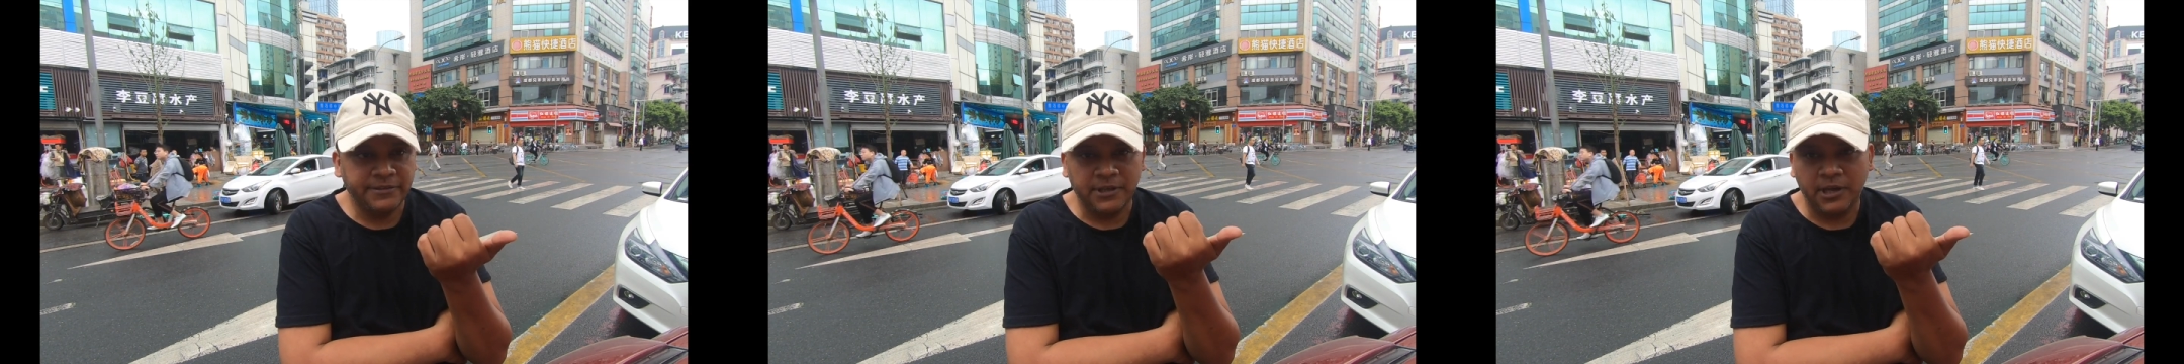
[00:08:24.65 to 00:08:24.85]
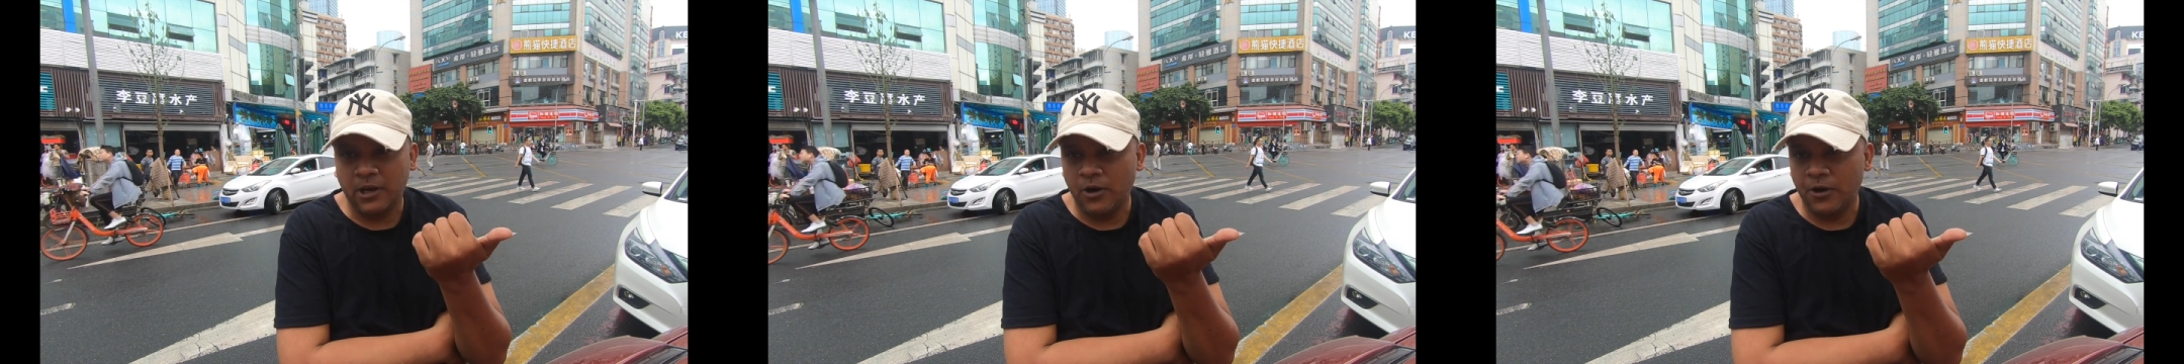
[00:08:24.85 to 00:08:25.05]

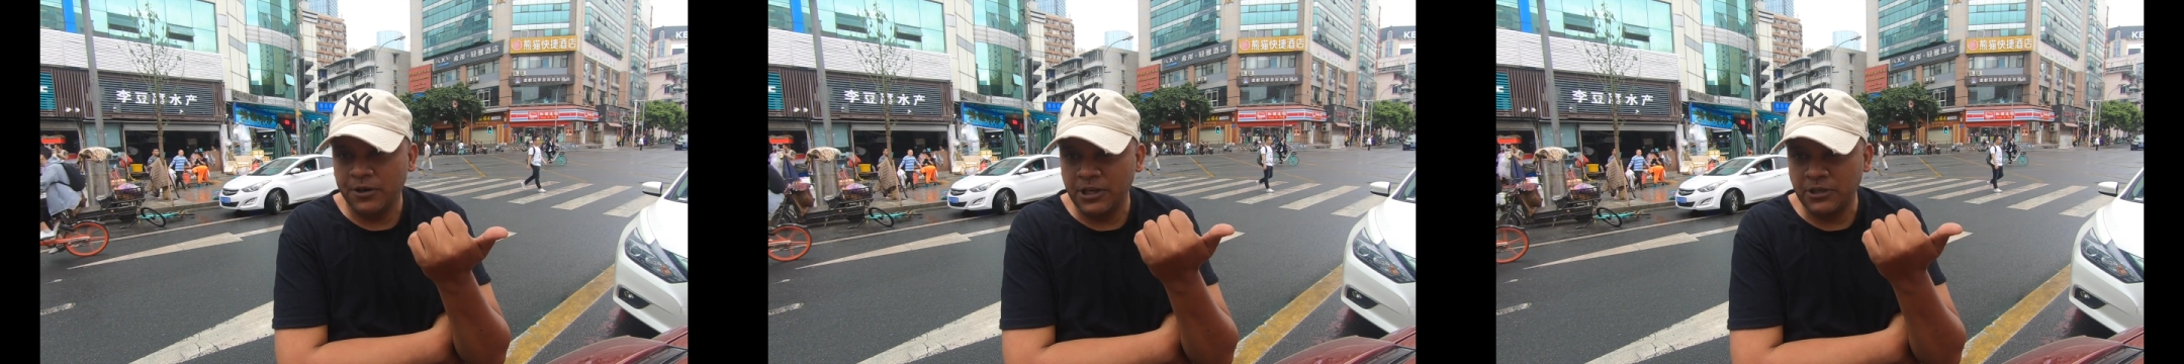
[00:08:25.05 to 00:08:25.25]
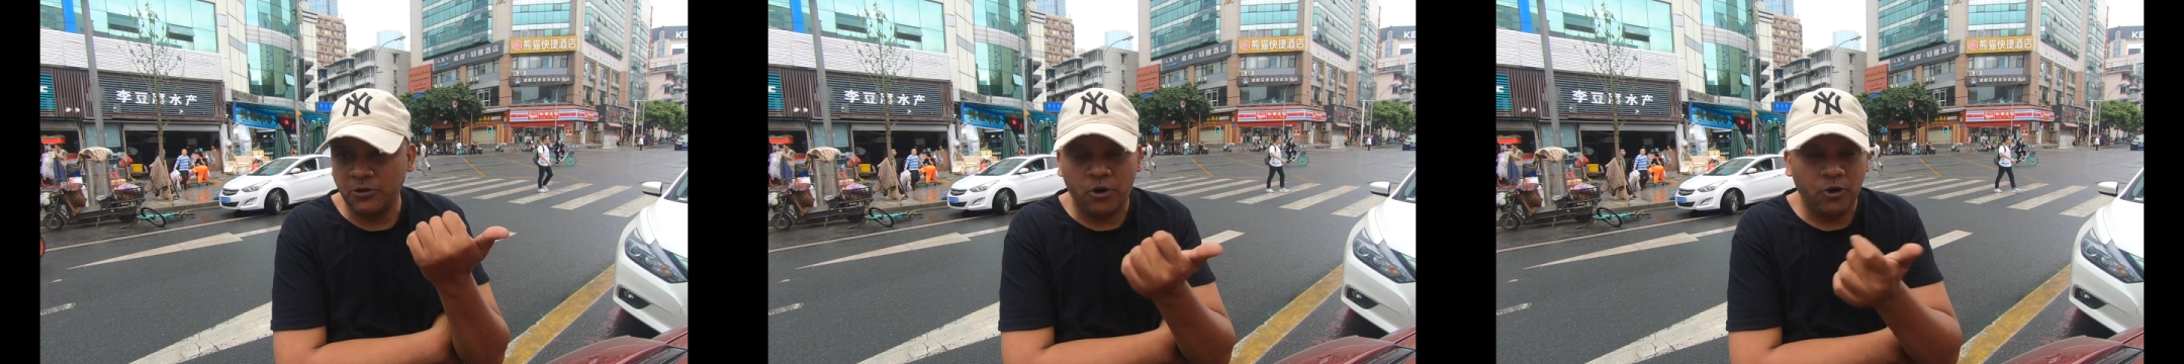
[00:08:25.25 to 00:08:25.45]
so
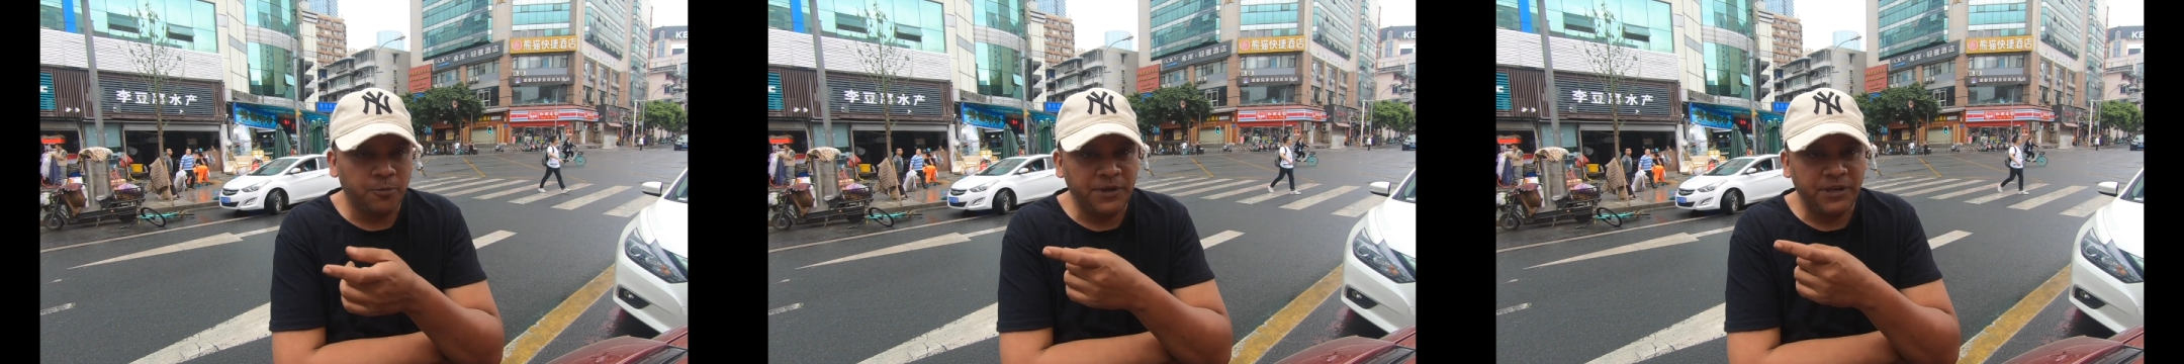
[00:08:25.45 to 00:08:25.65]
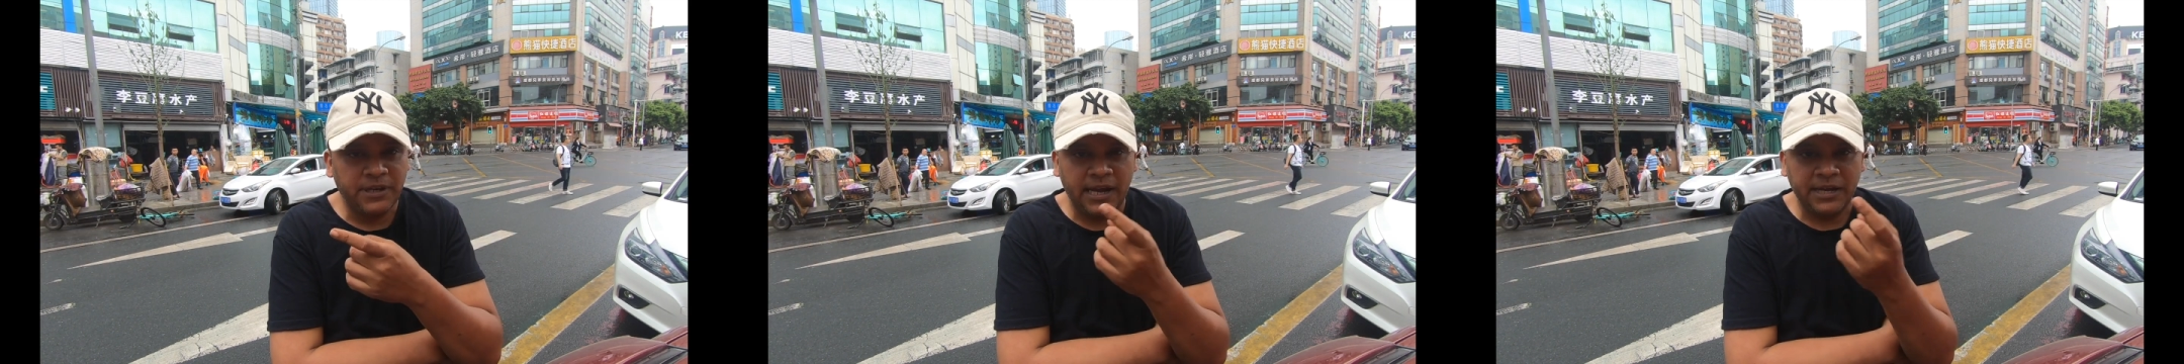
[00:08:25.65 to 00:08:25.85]
he told
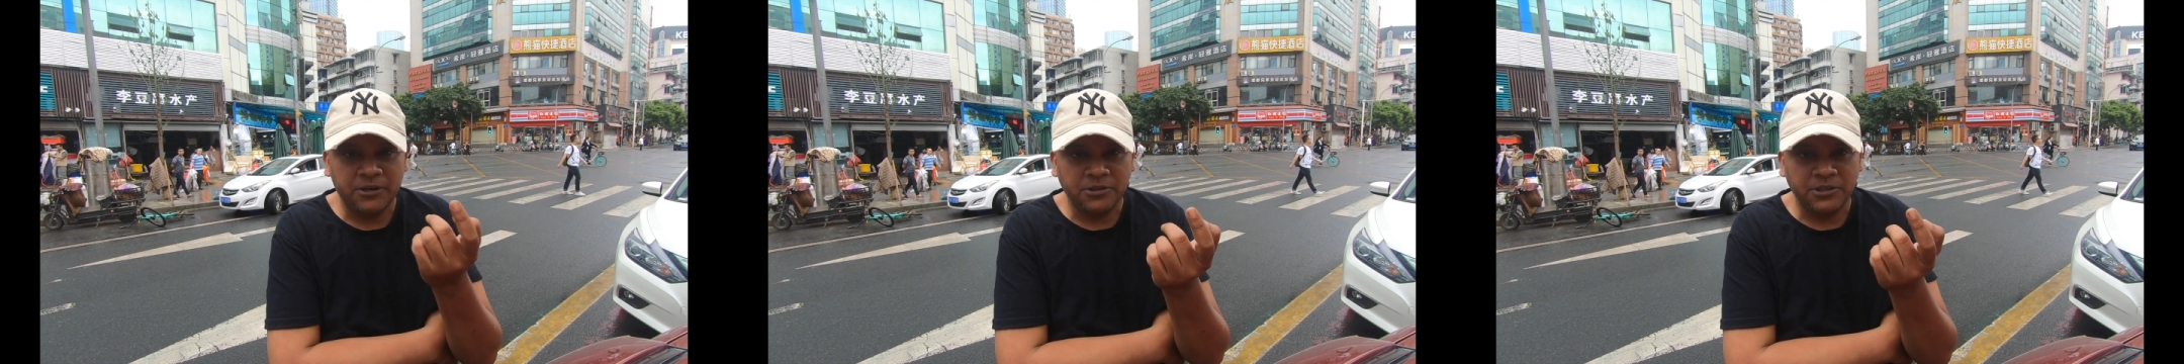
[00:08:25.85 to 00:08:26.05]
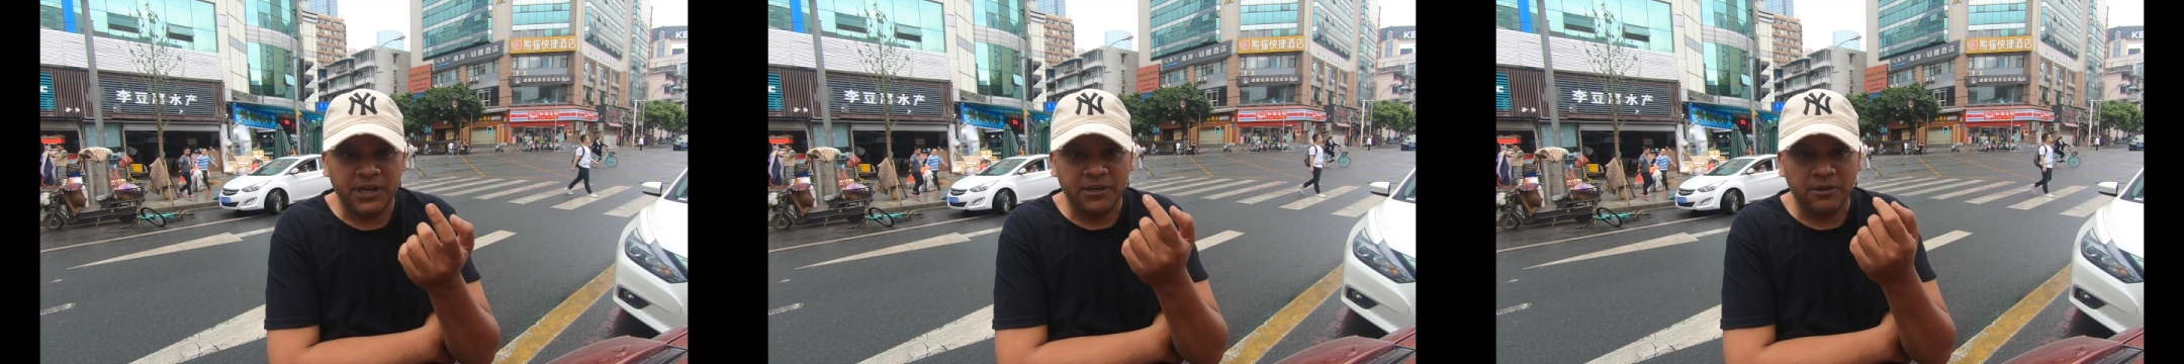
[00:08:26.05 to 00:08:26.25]
me 9
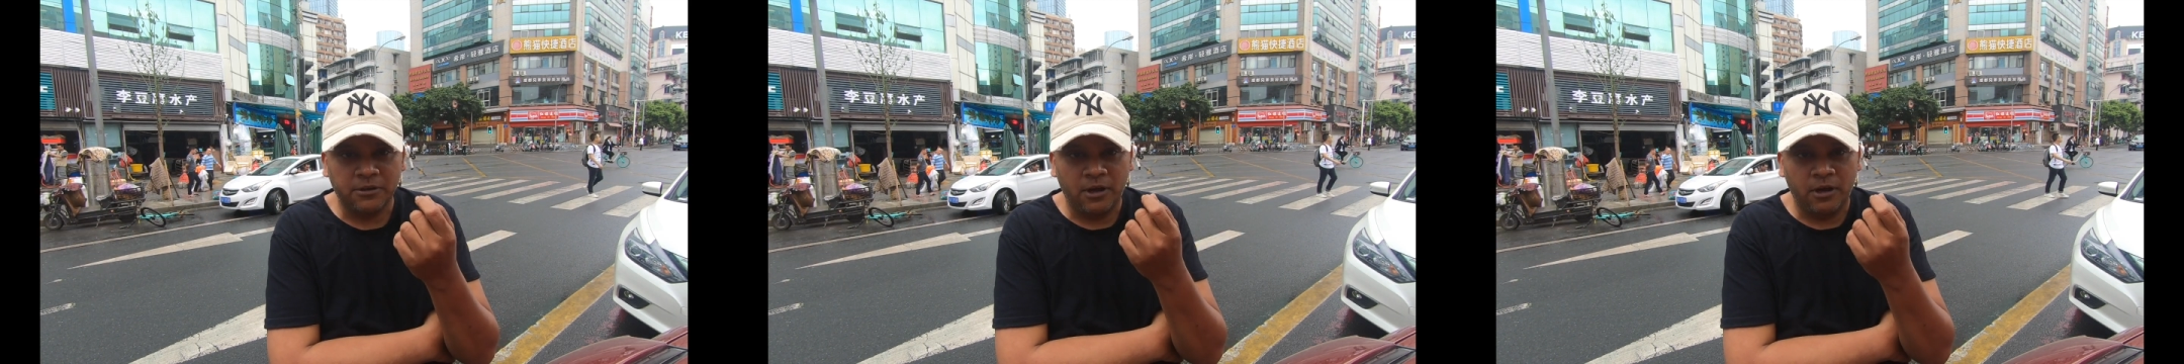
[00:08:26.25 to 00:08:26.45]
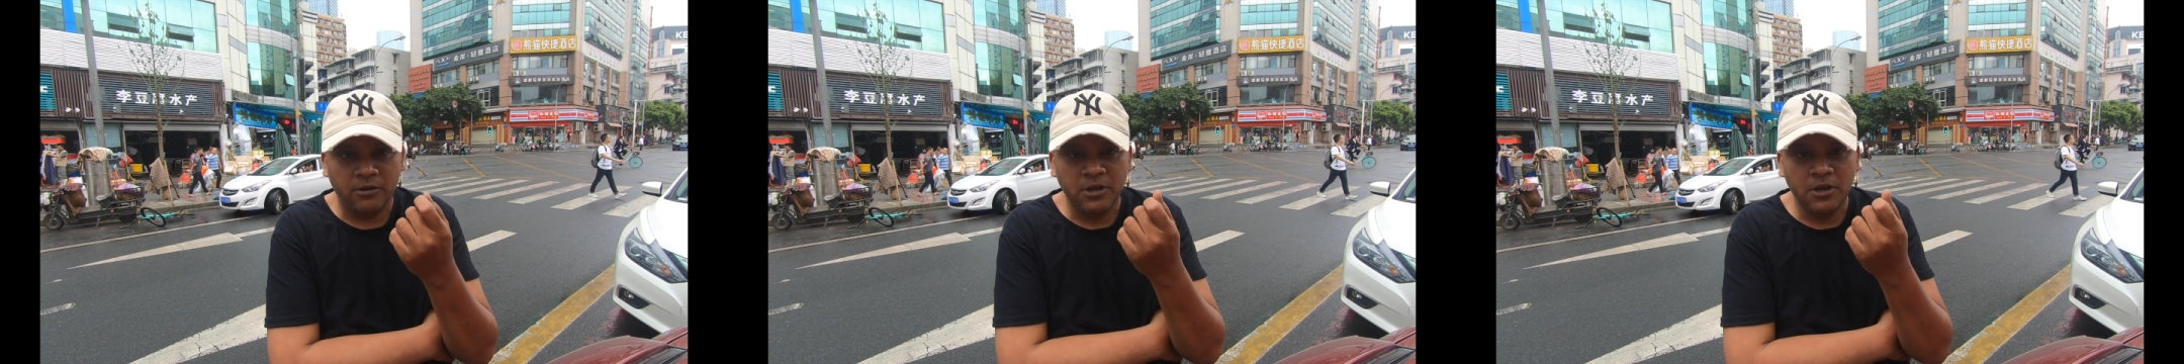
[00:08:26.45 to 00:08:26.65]
or 10
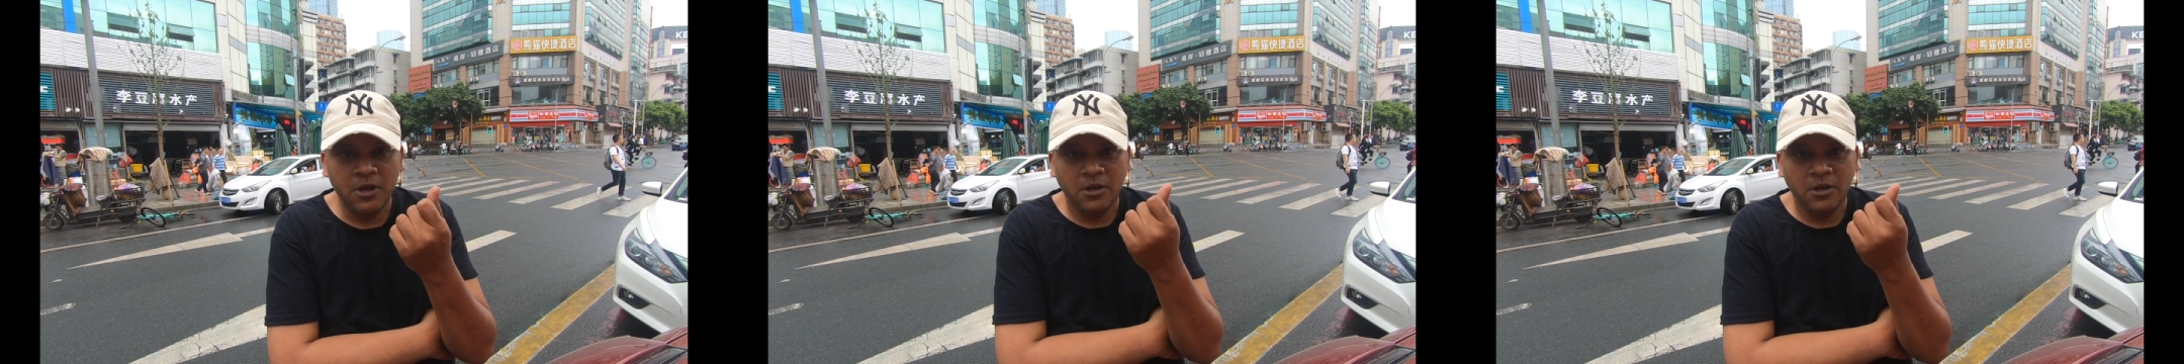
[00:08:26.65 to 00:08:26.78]
o'clock.